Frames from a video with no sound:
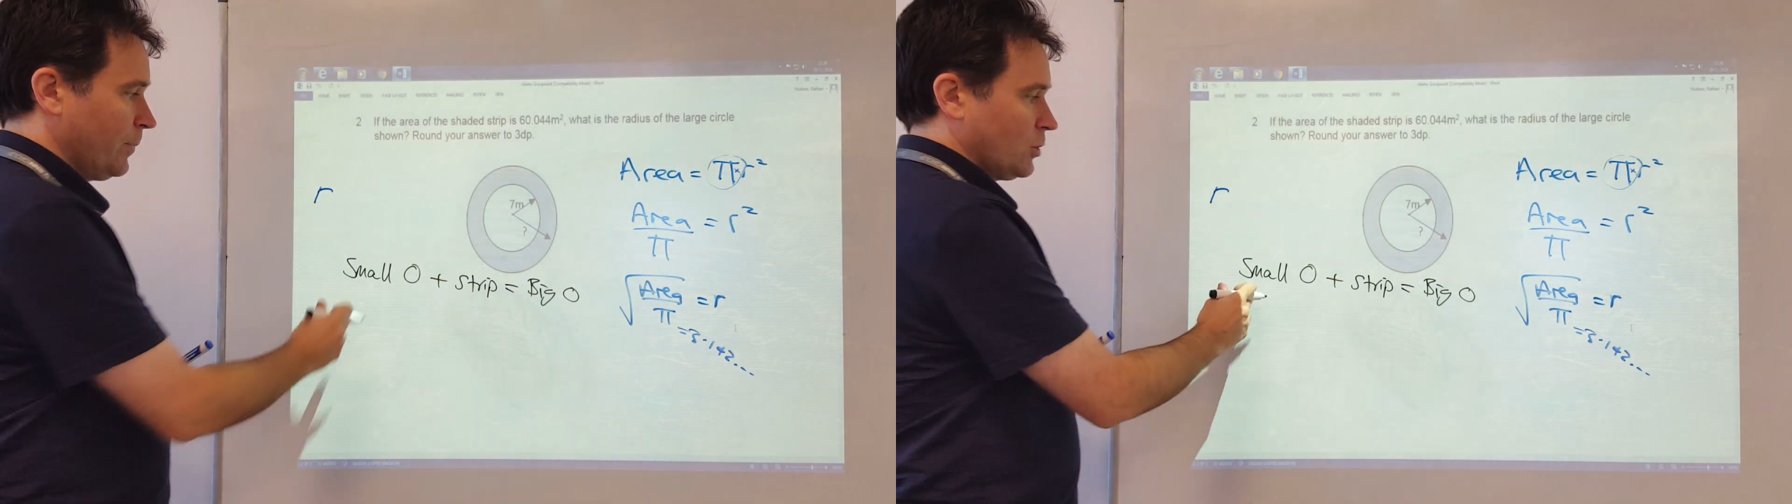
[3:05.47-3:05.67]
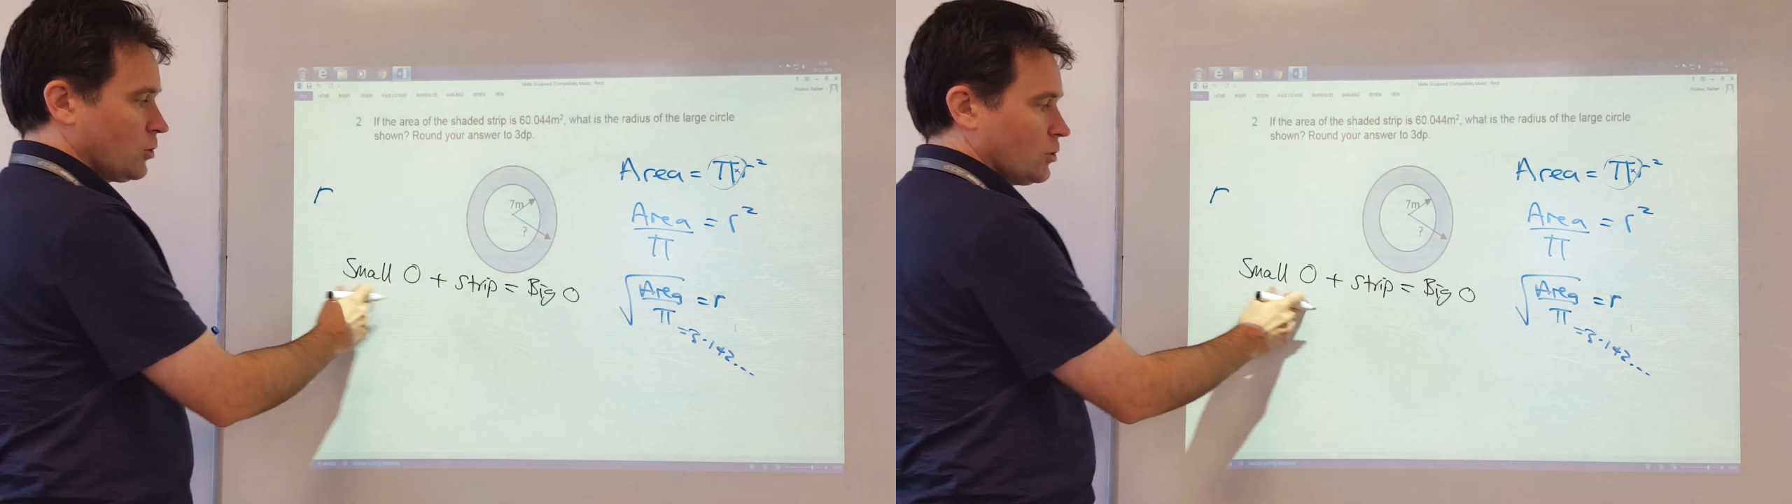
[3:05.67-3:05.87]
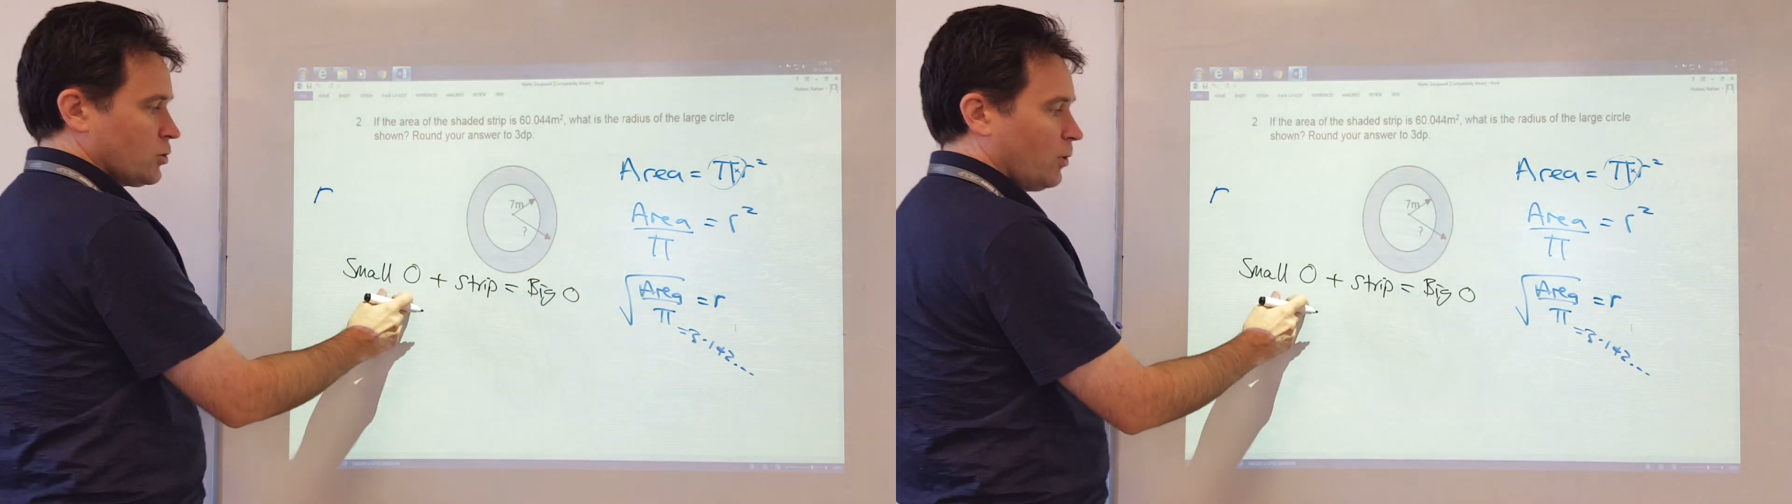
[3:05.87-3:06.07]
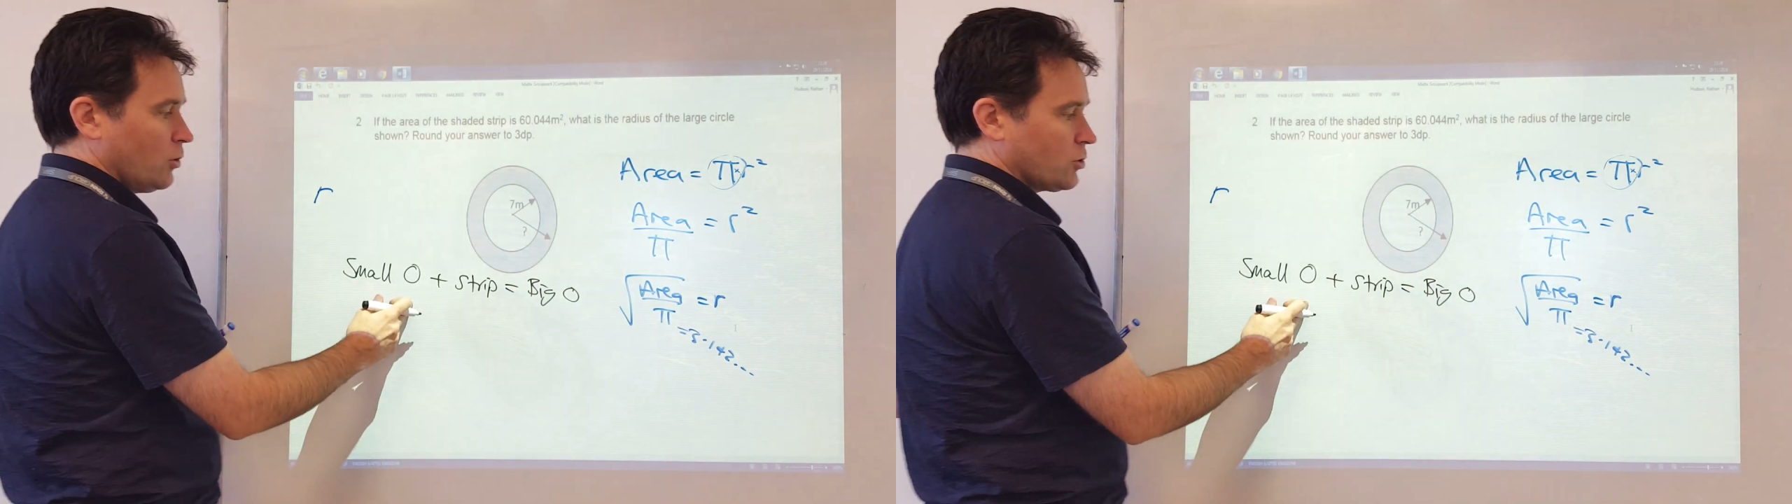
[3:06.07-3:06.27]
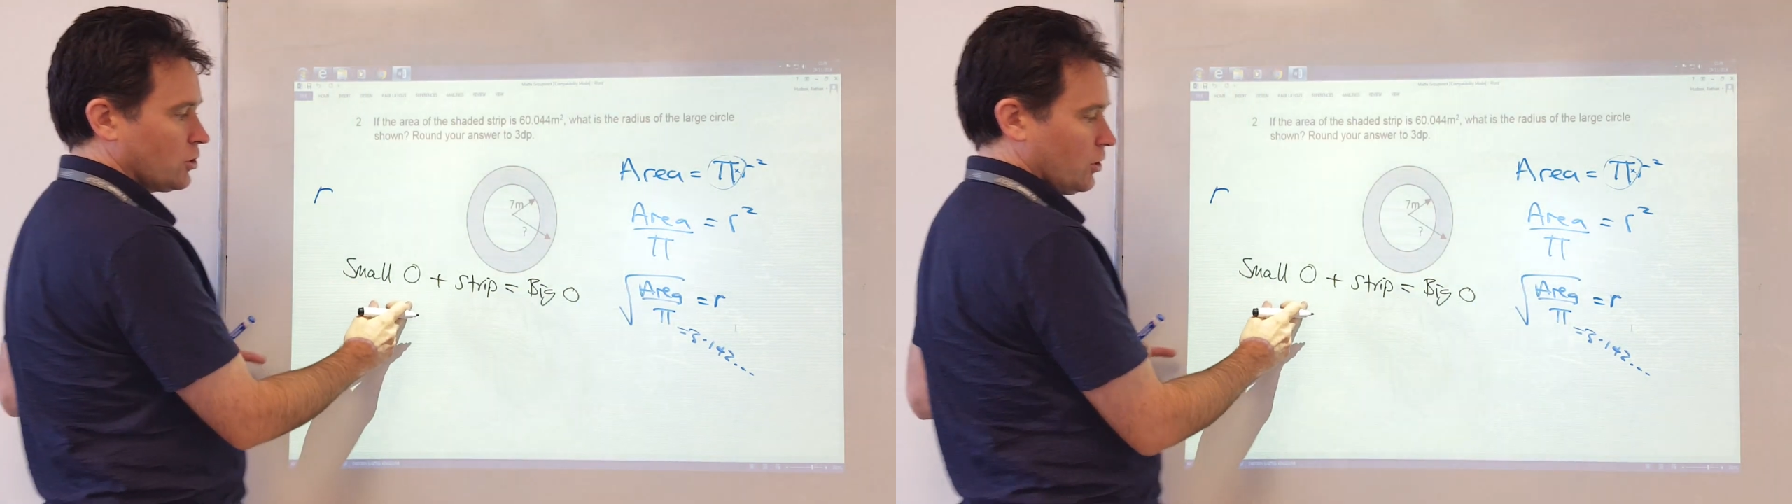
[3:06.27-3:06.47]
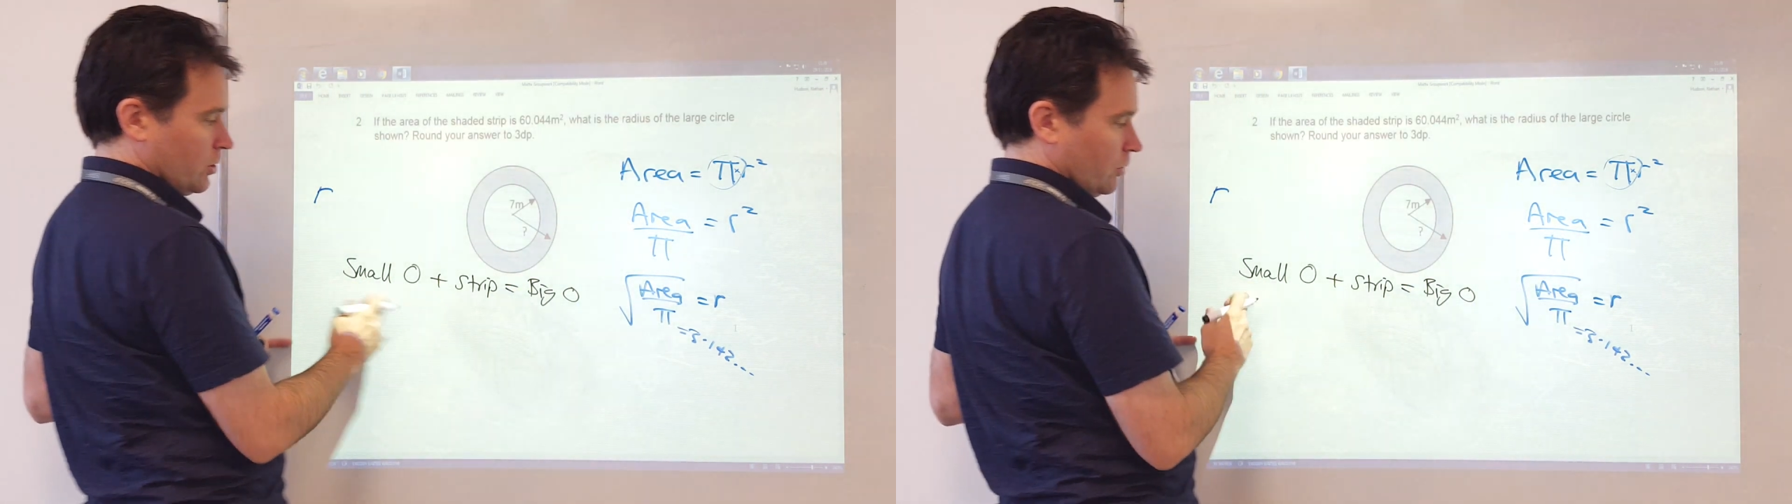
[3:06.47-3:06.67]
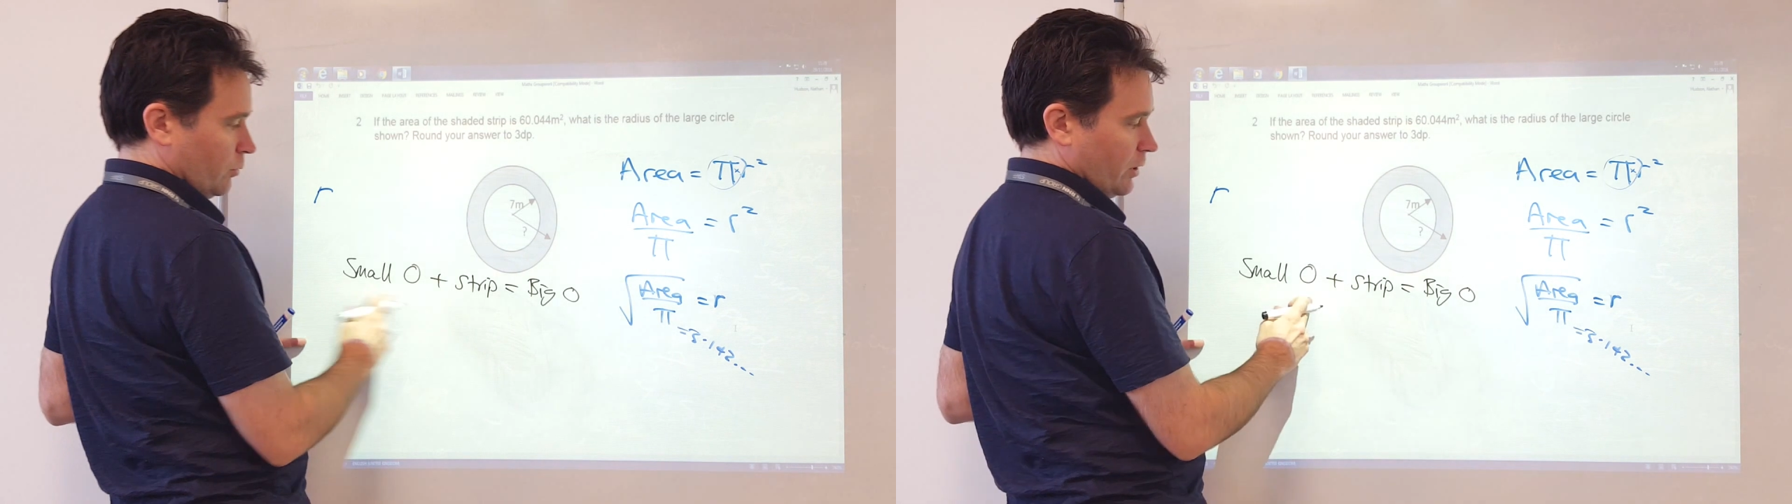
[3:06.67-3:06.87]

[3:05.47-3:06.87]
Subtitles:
So the small circle, well,